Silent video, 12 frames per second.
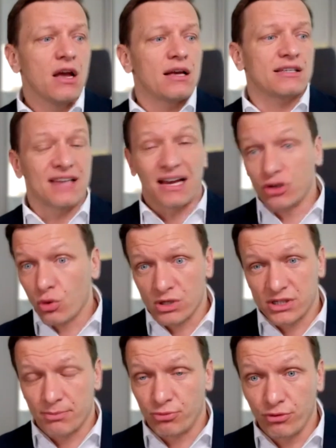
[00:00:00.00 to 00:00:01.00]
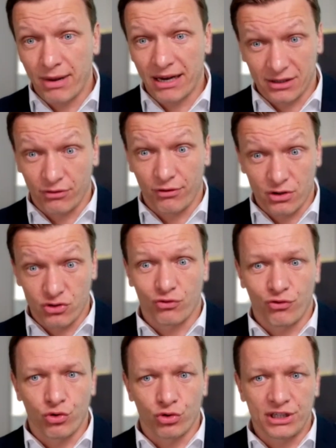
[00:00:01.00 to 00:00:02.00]
Xiidra was approved back in
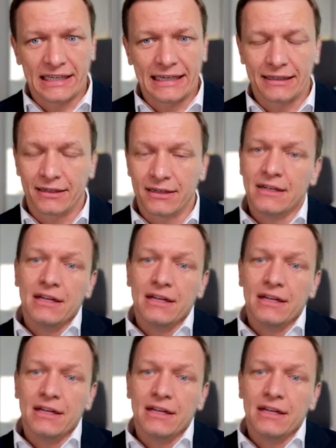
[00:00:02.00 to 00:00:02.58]
2014.